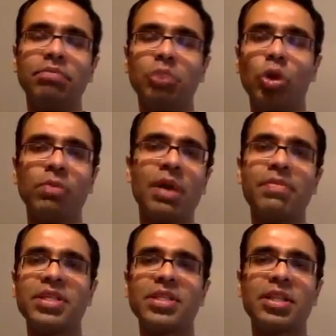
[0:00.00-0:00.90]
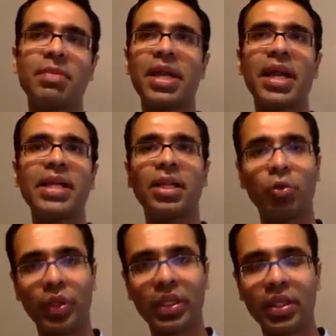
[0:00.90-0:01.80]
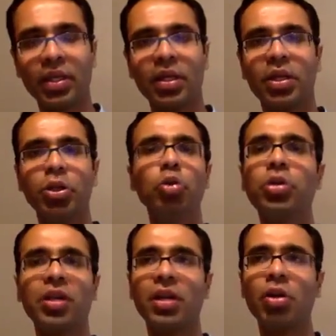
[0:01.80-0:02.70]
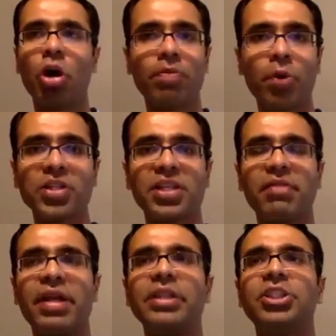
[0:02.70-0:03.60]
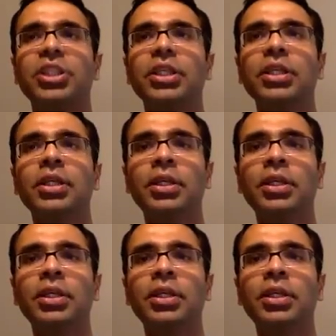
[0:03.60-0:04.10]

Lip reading: doing my business and my writing with neutral or positive energy,